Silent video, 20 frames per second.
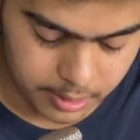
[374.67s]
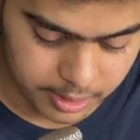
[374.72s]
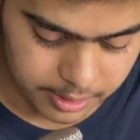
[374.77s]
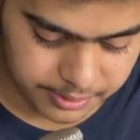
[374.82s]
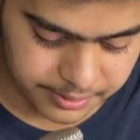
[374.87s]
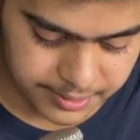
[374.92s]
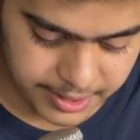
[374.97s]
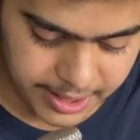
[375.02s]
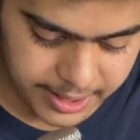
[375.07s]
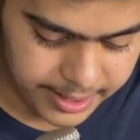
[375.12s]

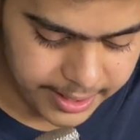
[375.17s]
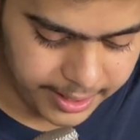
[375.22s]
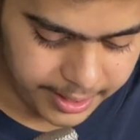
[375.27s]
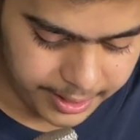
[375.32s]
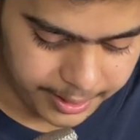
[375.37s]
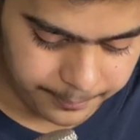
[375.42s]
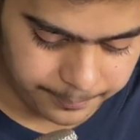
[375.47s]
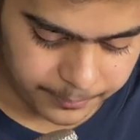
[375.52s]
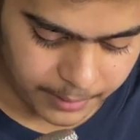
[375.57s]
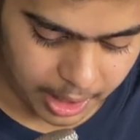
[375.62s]
In grade
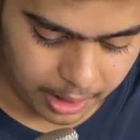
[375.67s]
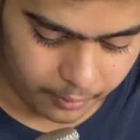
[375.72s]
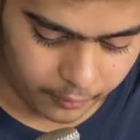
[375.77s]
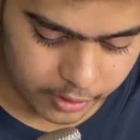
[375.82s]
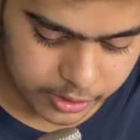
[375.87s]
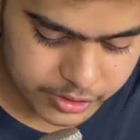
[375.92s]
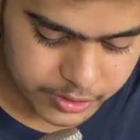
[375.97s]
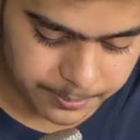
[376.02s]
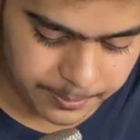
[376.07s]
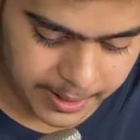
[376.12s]
8, I
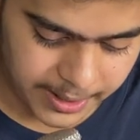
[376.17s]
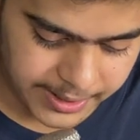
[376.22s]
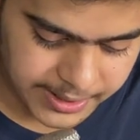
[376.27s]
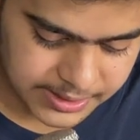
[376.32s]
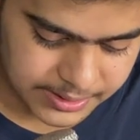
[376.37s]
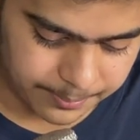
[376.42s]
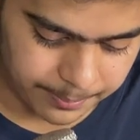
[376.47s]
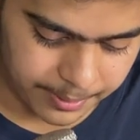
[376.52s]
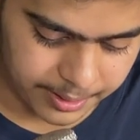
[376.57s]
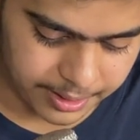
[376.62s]
also
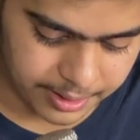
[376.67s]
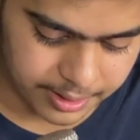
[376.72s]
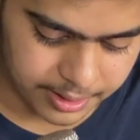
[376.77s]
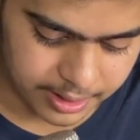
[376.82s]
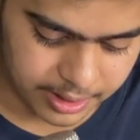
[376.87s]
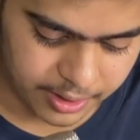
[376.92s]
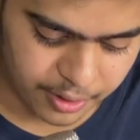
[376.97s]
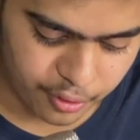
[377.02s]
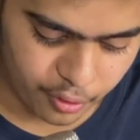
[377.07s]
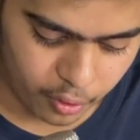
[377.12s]
participated
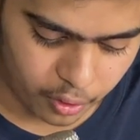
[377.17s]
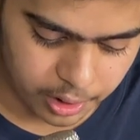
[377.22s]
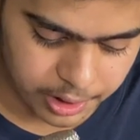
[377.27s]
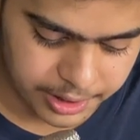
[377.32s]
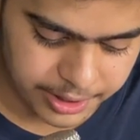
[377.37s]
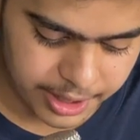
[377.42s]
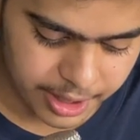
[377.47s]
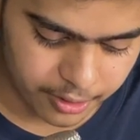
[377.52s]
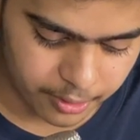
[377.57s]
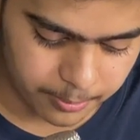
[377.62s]
in an All
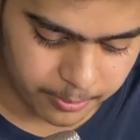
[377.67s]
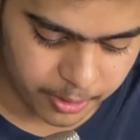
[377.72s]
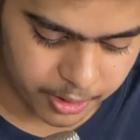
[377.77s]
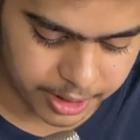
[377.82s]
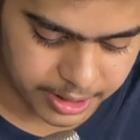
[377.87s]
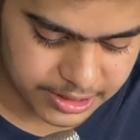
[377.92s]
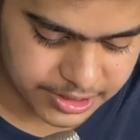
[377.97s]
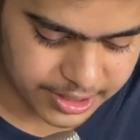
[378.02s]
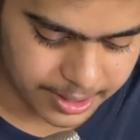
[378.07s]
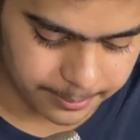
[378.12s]
India
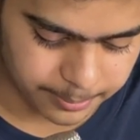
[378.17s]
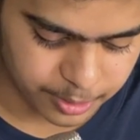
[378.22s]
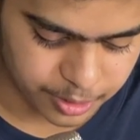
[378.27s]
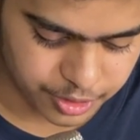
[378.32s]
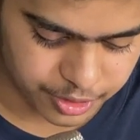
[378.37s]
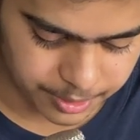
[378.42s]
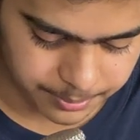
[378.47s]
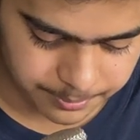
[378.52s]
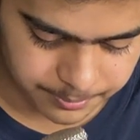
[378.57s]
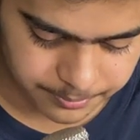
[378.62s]
Robotics
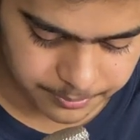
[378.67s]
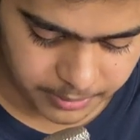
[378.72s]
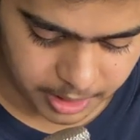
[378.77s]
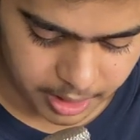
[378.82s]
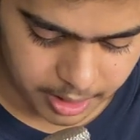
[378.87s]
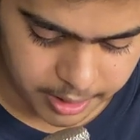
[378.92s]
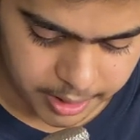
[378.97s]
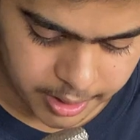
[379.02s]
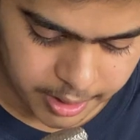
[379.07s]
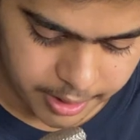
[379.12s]
Championship,
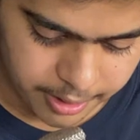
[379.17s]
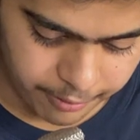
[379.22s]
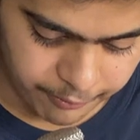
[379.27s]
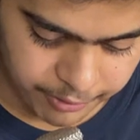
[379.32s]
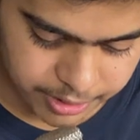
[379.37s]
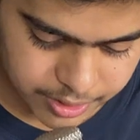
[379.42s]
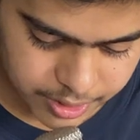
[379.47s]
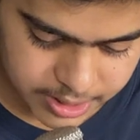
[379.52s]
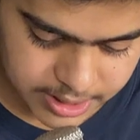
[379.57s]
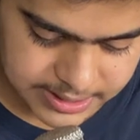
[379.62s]

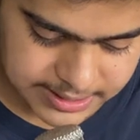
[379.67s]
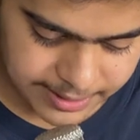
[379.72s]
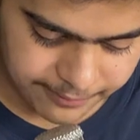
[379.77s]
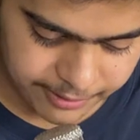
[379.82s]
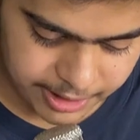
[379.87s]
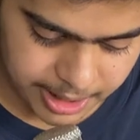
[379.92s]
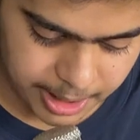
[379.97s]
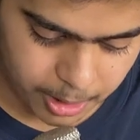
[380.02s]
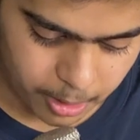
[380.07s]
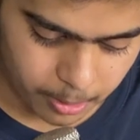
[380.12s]
which was a
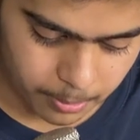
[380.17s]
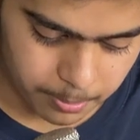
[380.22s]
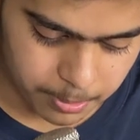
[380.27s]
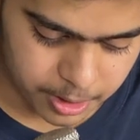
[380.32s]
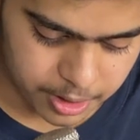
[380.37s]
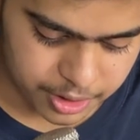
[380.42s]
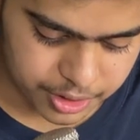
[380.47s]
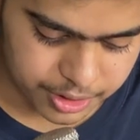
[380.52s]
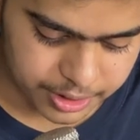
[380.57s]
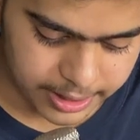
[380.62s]
7-day
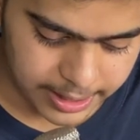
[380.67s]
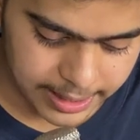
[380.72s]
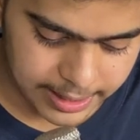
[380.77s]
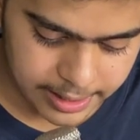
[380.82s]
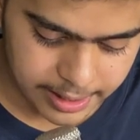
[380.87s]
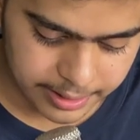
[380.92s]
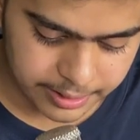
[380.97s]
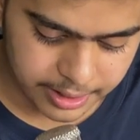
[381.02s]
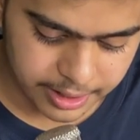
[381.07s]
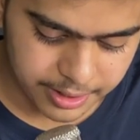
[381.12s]
competition
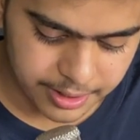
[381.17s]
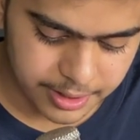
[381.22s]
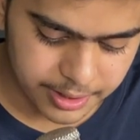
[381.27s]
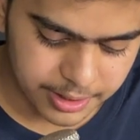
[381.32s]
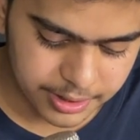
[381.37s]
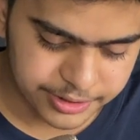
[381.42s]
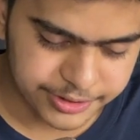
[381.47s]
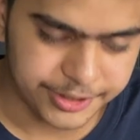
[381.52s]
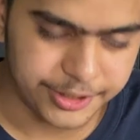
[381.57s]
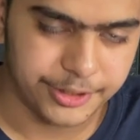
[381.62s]
held at the
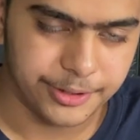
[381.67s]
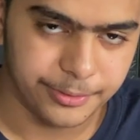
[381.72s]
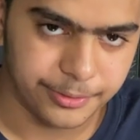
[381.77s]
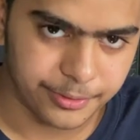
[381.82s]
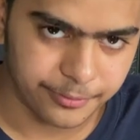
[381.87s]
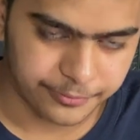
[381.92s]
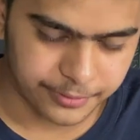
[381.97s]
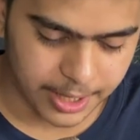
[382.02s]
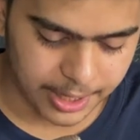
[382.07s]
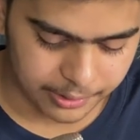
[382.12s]
Indian
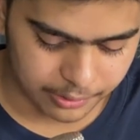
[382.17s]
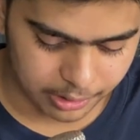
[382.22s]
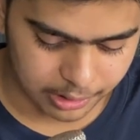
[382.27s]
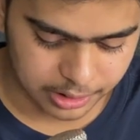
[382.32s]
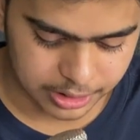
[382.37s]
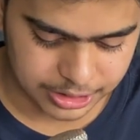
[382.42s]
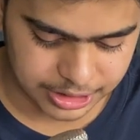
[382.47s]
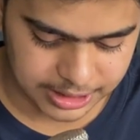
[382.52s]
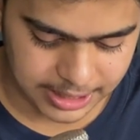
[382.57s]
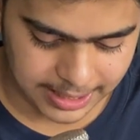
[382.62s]
Institute of
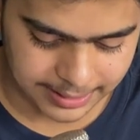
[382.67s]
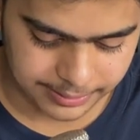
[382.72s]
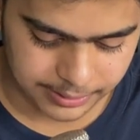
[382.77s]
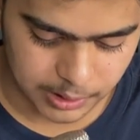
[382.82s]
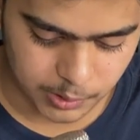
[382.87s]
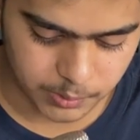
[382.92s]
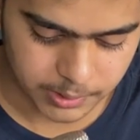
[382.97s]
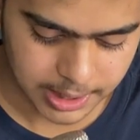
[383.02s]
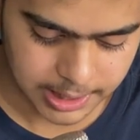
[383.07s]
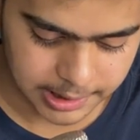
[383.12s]
Technology at
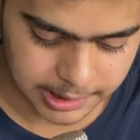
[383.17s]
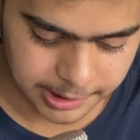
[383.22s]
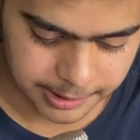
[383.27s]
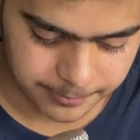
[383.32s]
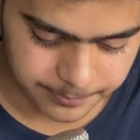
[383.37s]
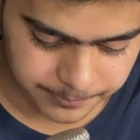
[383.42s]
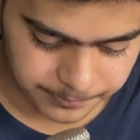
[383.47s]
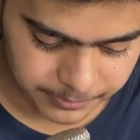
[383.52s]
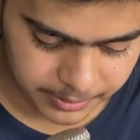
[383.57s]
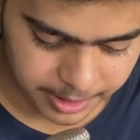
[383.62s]
New Delhi,
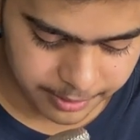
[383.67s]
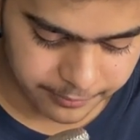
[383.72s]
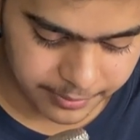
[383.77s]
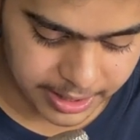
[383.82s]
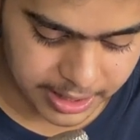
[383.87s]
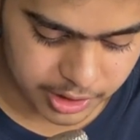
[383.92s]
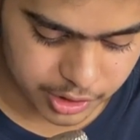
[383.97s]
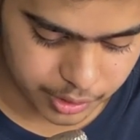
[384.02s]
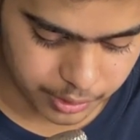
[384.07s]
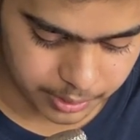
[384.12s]

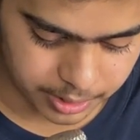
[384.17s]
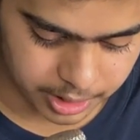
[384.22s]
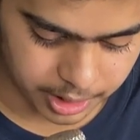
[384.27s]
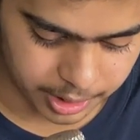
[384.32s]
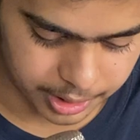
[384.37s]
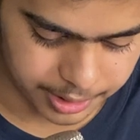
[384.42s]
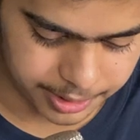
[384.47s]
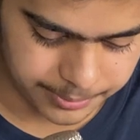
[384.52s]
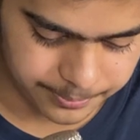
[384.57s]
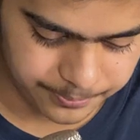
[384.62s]
where I stood
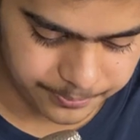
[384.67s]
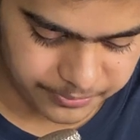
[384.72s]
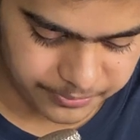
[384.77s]
third.